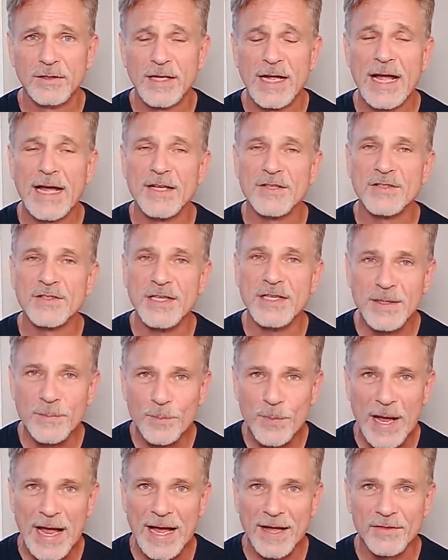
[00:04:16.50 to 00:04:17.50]
As an
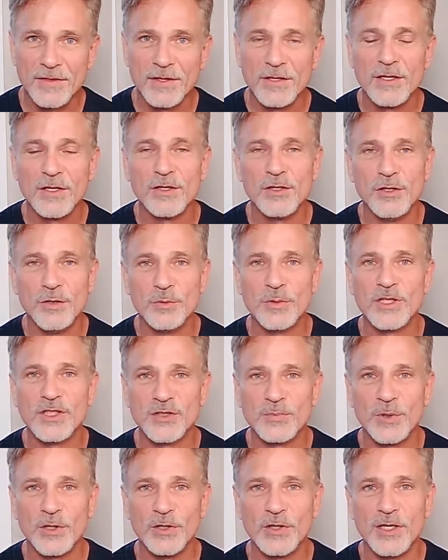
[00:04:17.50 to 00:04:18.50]
empath, you
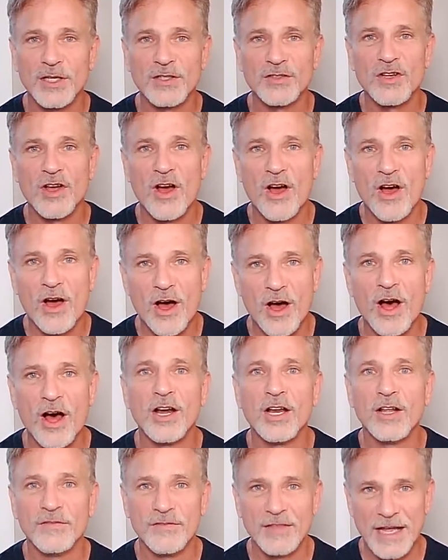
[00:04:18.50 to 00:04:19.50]
experience all
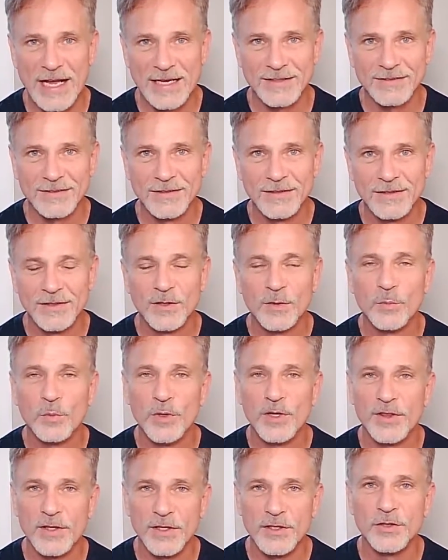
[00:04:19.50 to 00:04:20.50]
of that
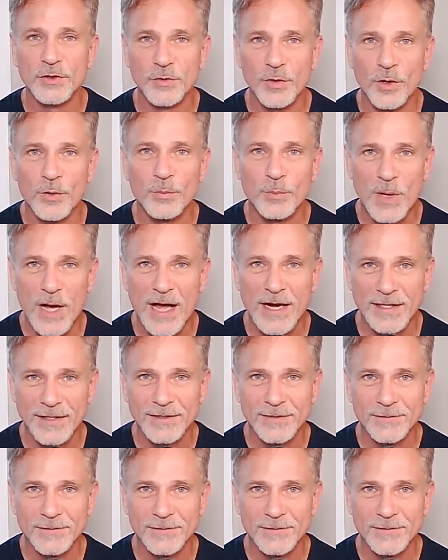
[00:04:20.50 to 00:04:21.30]
within your own body.